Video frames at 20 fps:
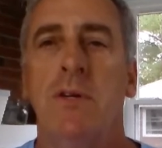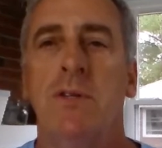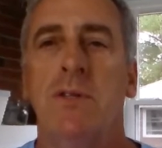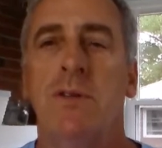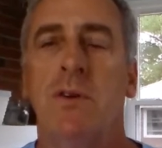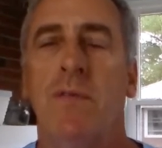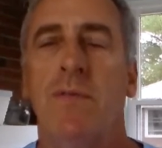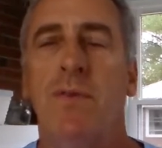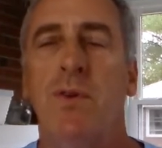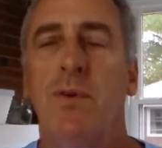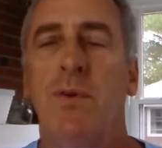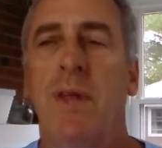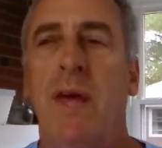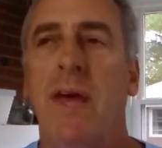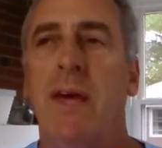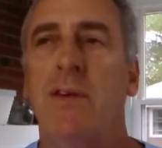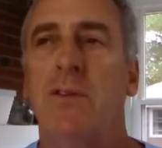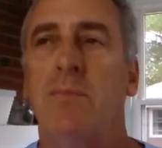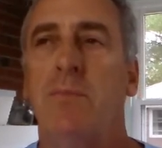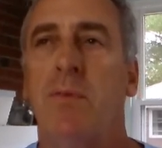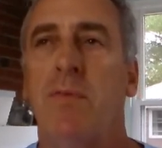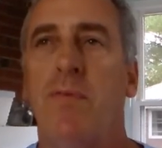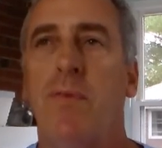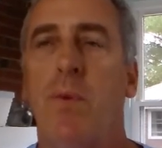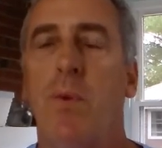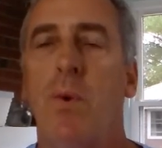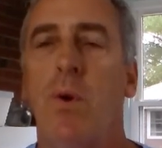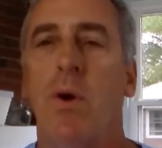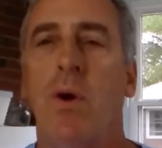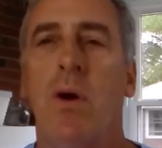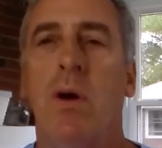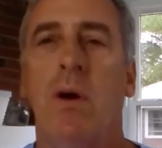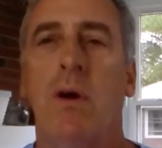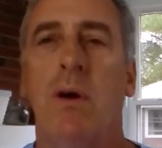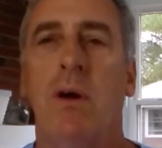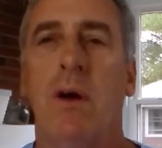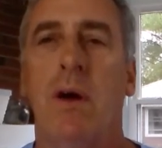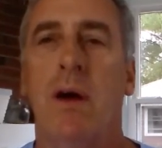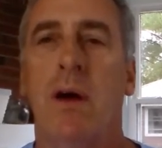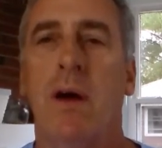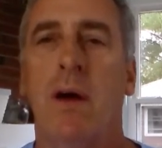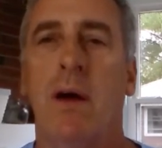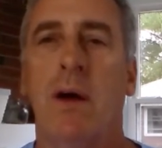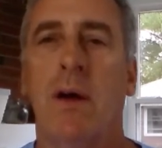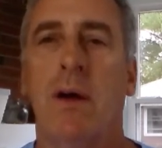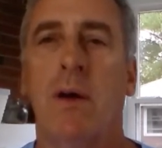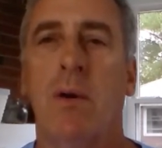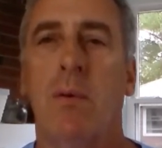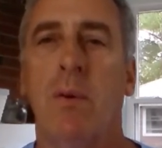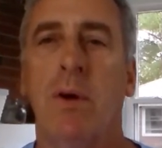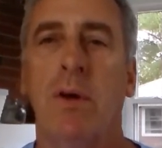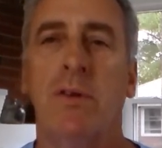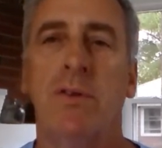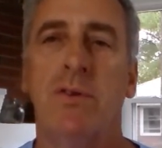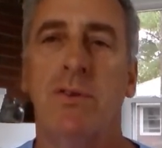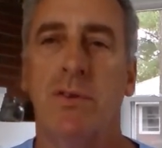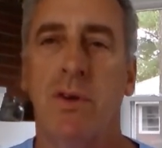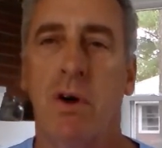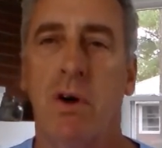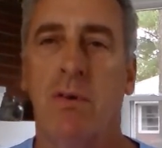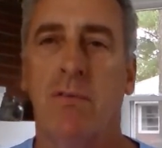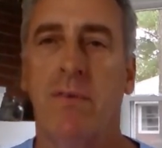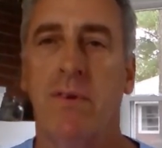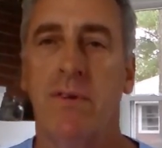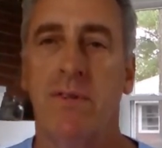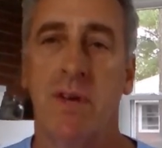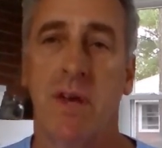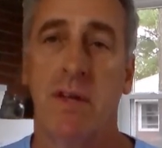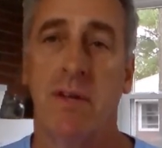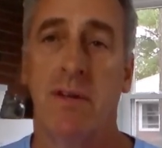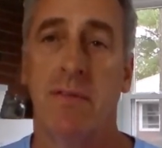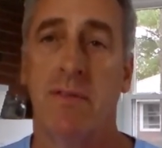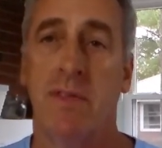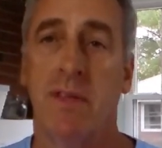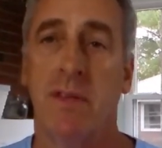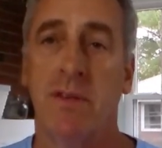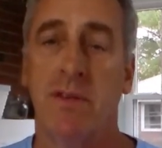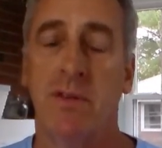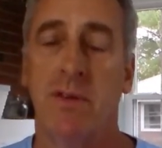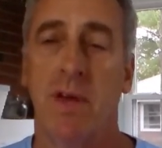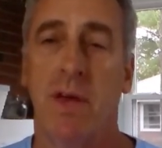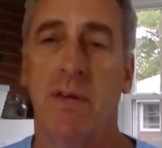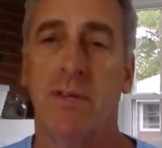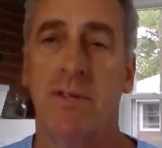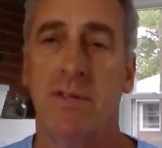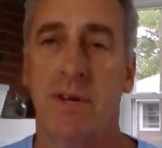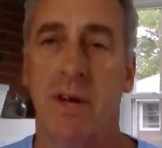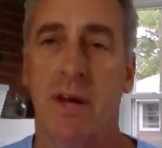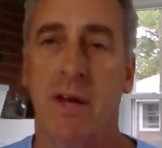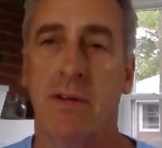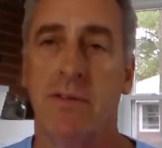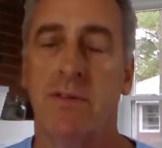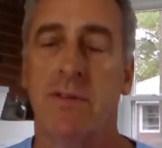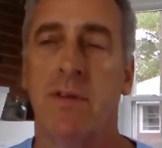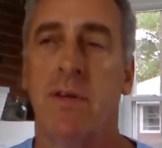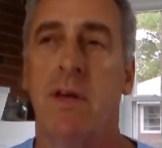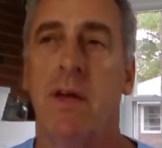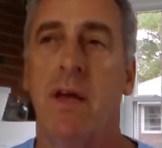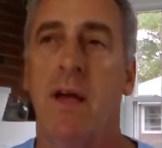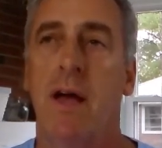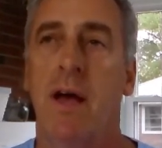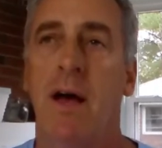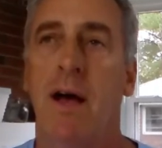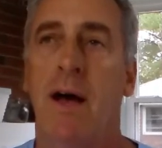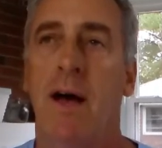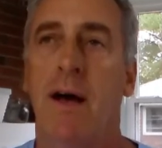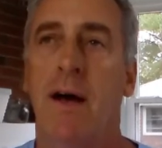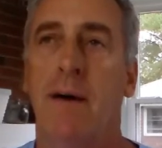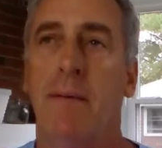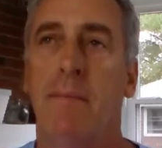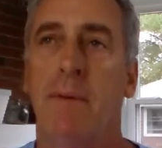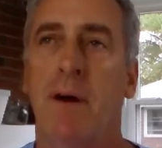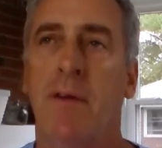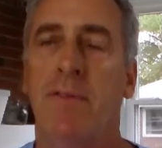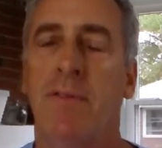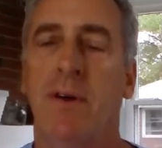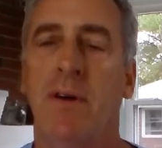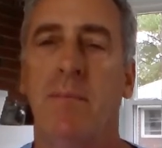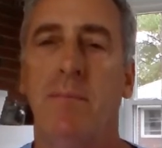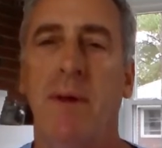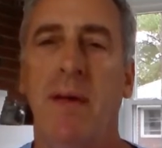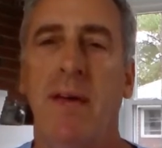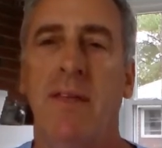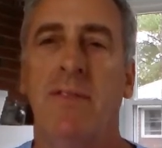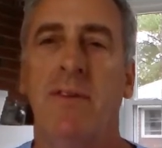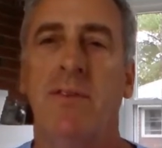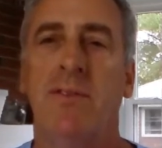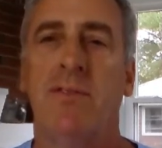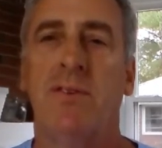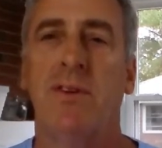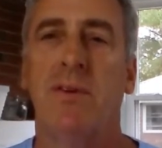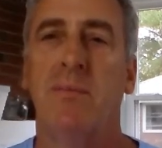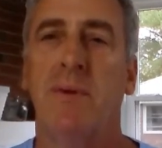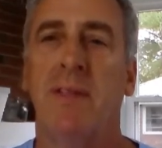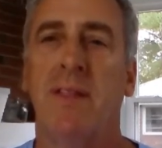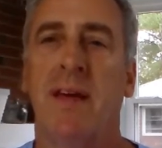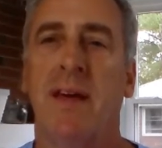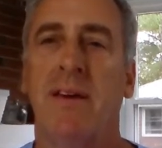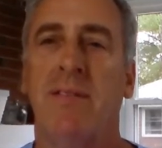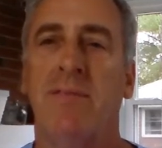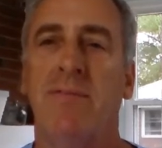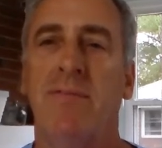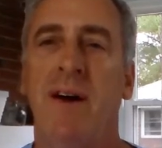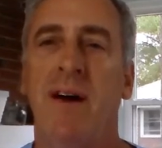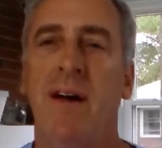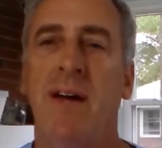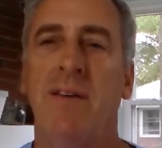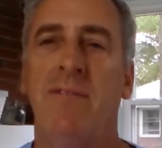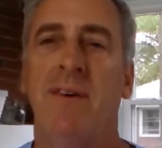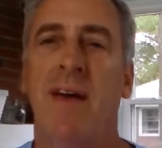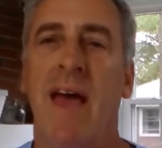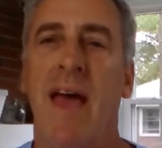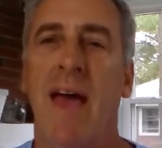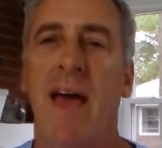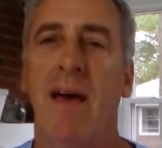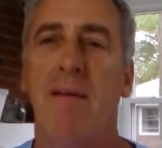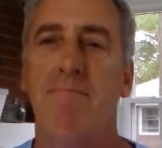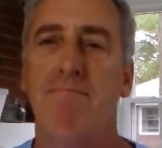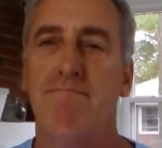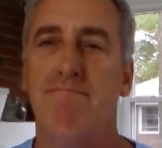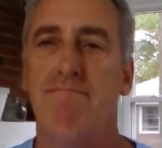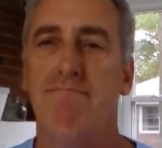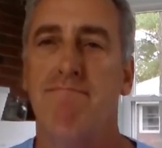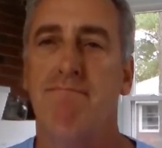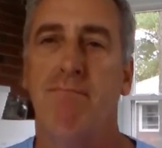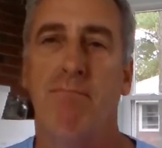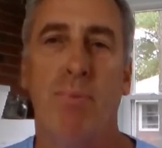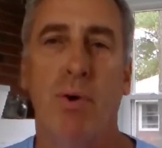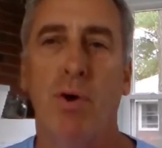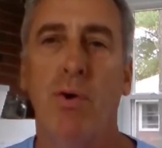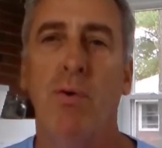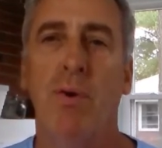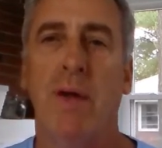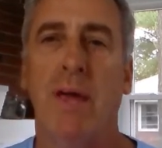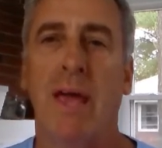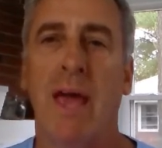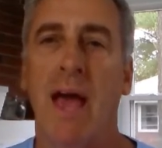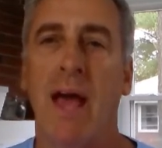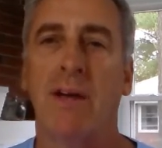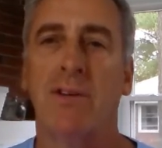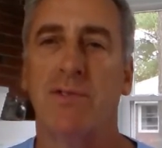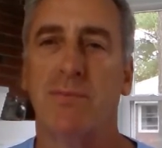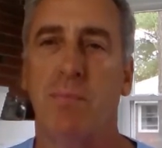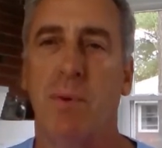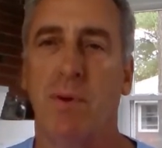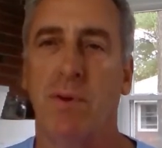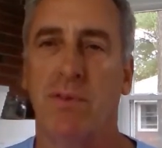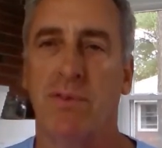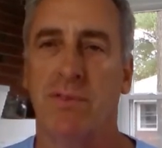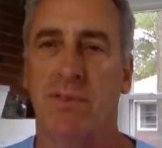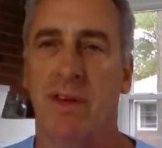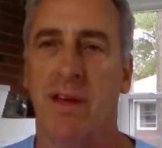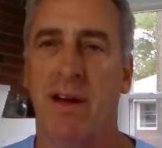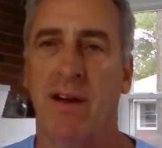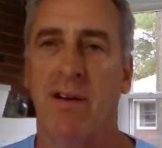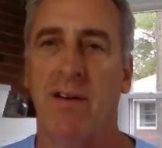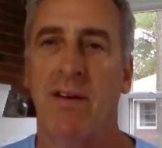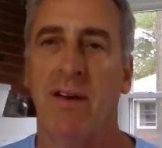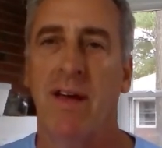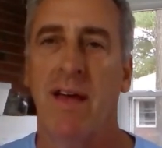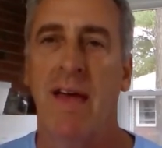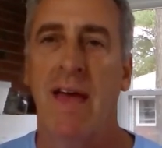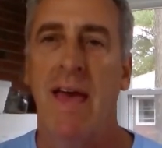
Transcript: so a few days before uh, going to Dogfish Head and then to SJ's, um, I thought, man, there's going to be like five brewing experts there.